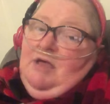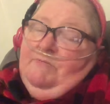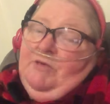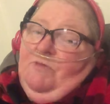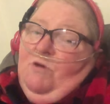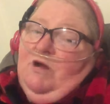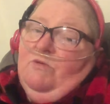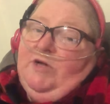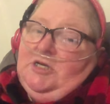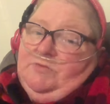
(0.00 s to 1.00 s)
Before,
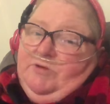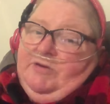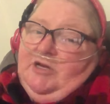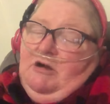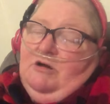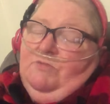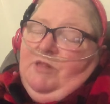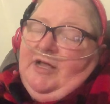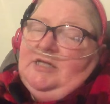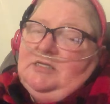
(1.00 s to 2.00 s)
we just moved into our
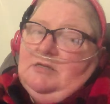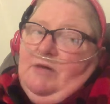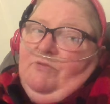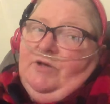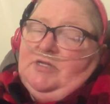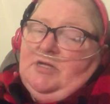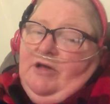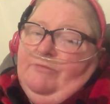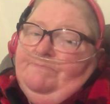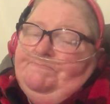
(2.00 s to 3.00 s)
place a couple weeks
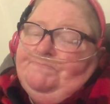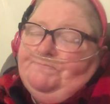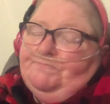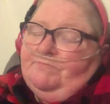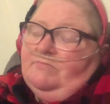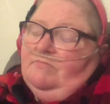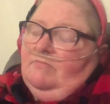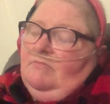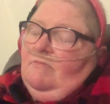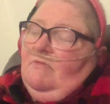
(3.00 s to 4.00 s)
ago,
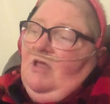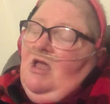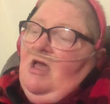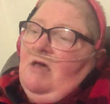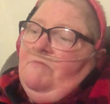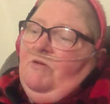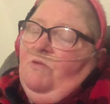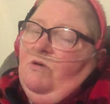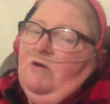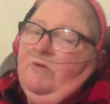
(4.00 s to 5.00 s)
and
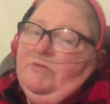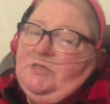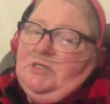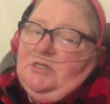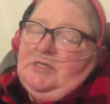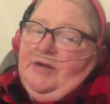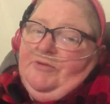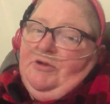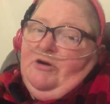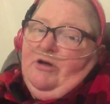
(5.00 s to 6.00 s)
before we were still staying
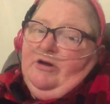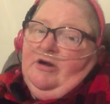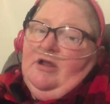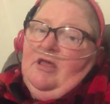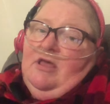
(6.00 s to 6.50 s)
with our daughter.